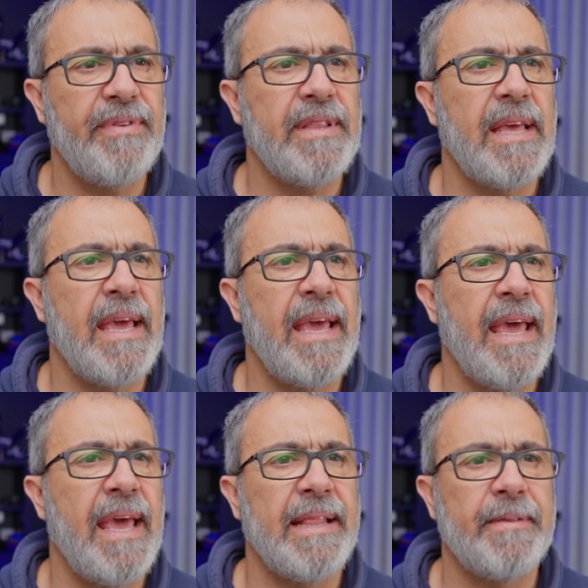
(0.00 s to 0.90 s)
it,
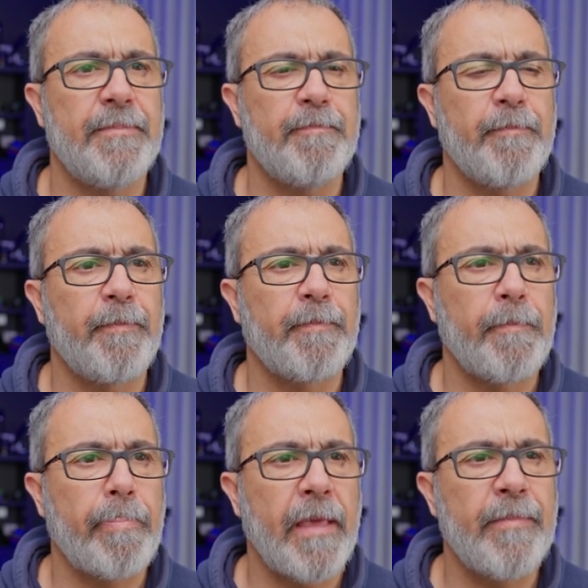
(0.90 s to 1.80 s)
and
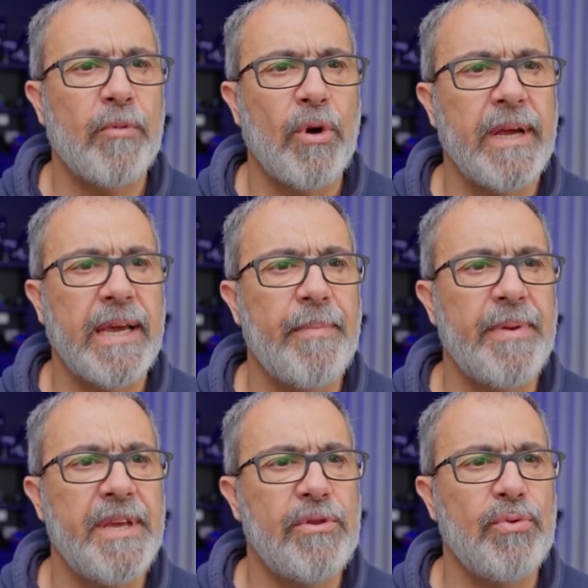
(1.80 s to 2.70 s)
I'm going to come
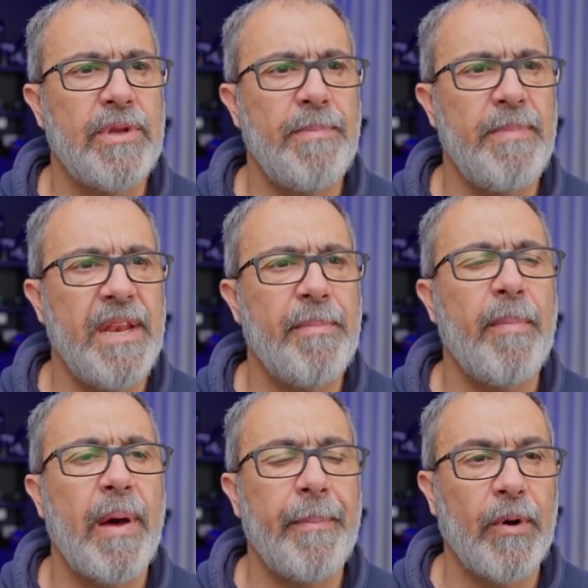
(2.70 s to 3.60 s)
here to the
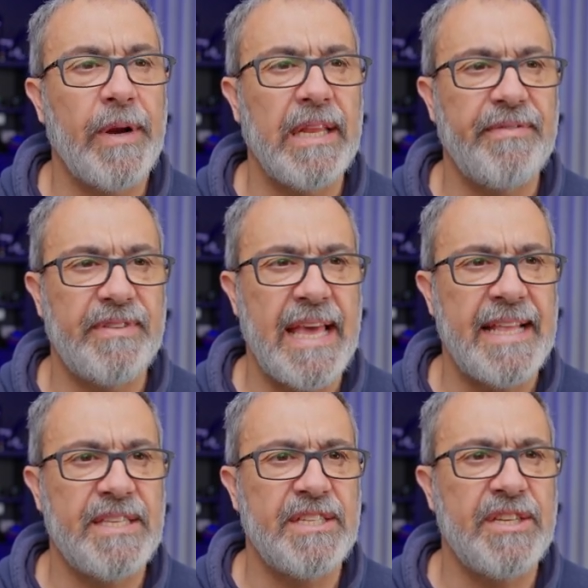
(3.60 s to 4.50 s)
minimum. I'm going to leave it
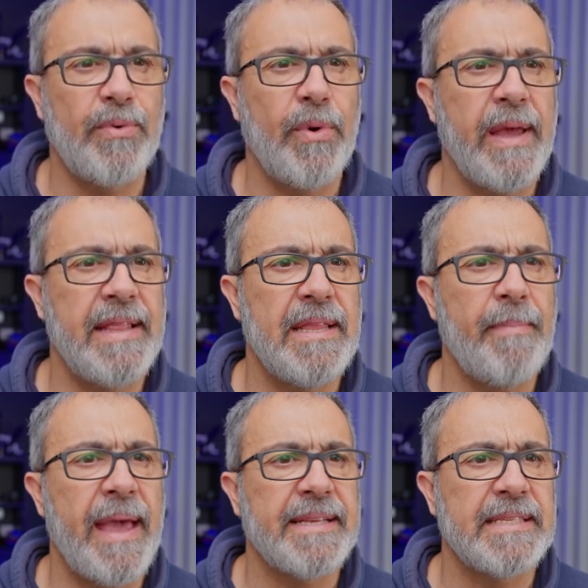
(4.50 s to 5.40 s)
at 0, and the
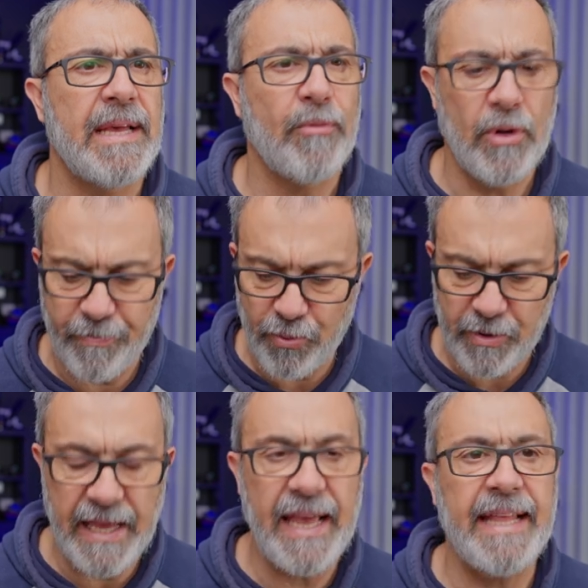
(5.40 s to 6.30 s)
max I'm going to
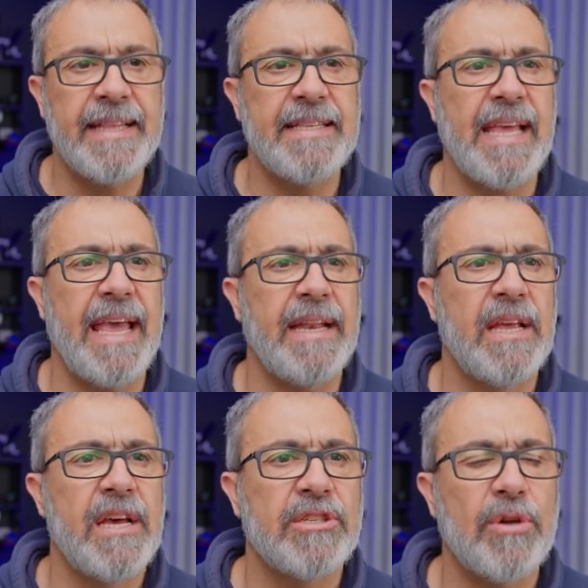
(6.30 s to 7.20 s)
put it at 10.
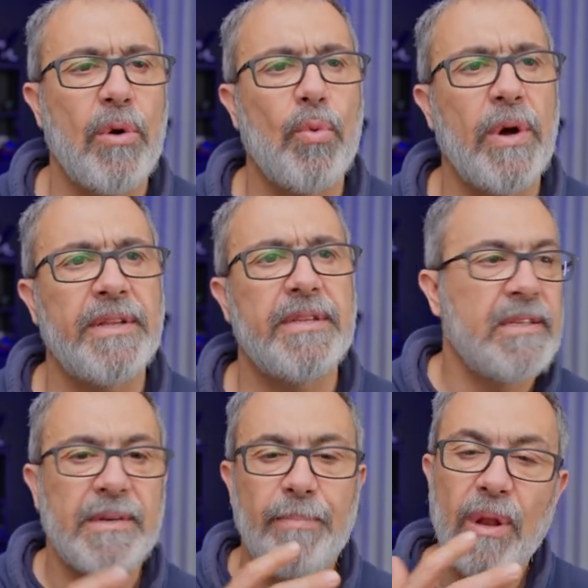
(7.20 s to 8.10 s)
So I want
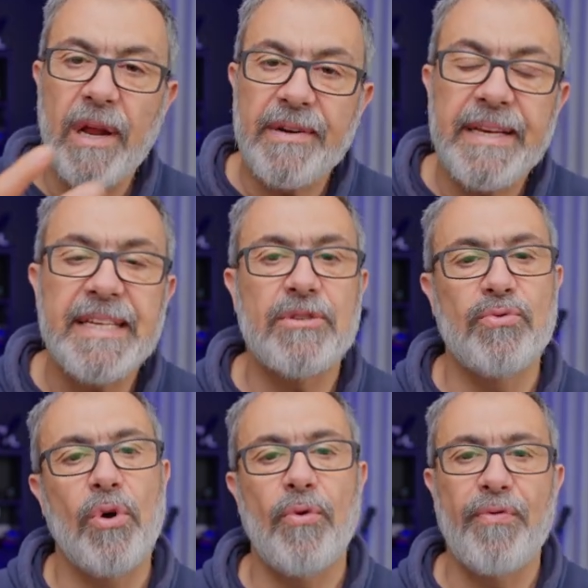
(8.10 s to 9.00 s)
the blurriness
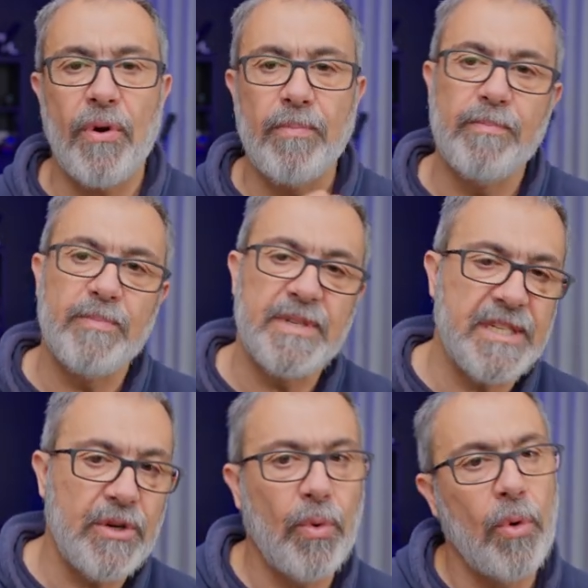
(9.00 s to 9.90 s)
to go from
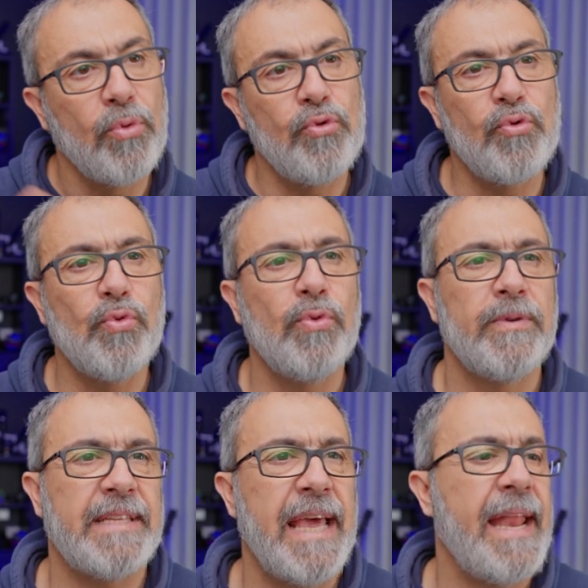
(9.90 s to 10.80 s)
0 to
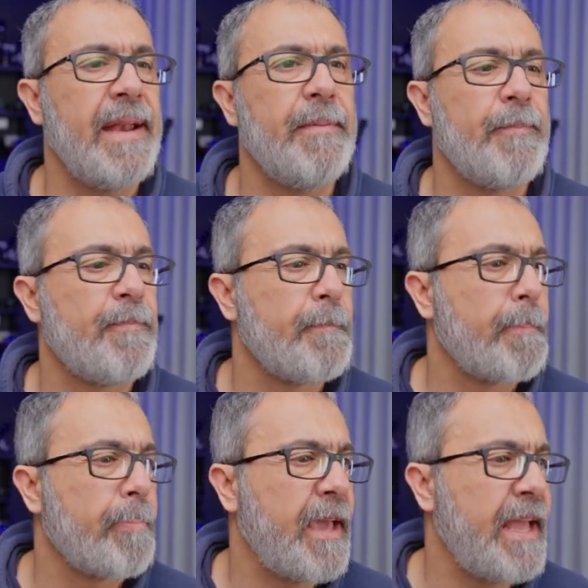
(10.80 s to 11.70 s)
10.
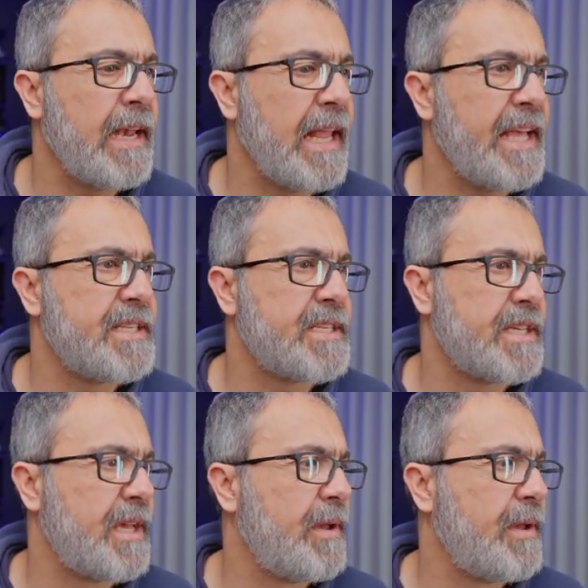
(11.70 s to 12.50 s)
And let's